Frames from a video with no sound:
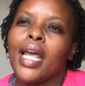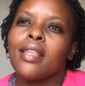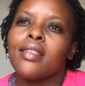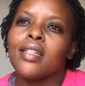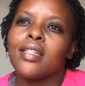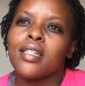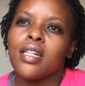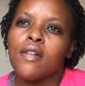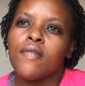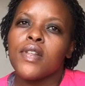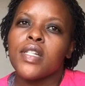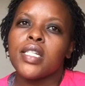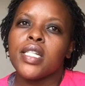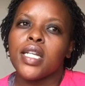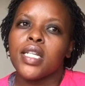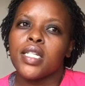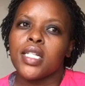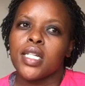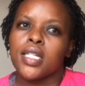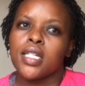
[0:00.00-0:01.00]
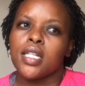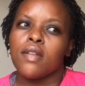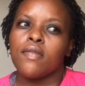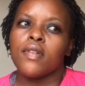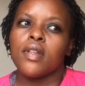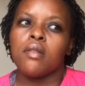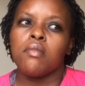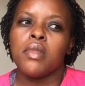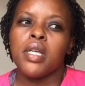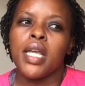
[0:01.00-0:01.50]
service that it has
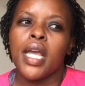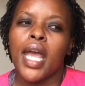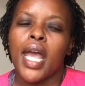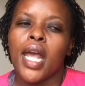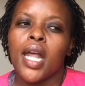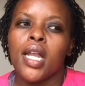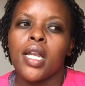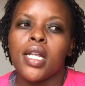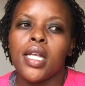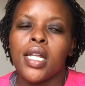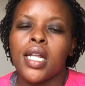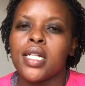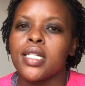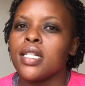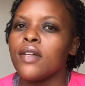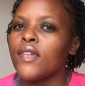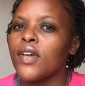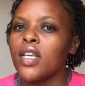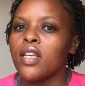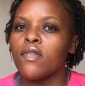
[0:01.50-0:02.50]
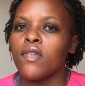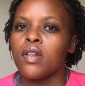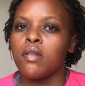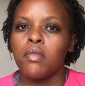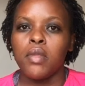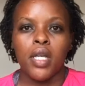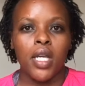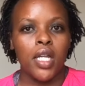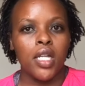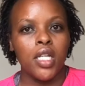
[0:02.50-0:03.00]
given me, and it has never given
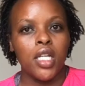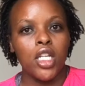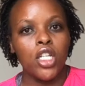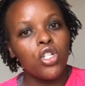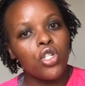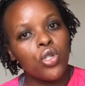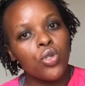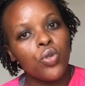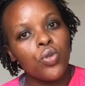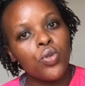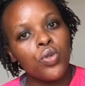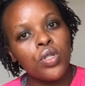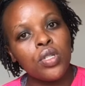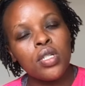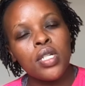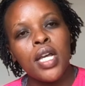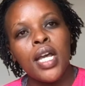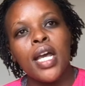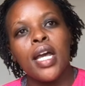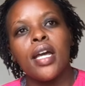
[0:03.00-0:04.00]
me any issues.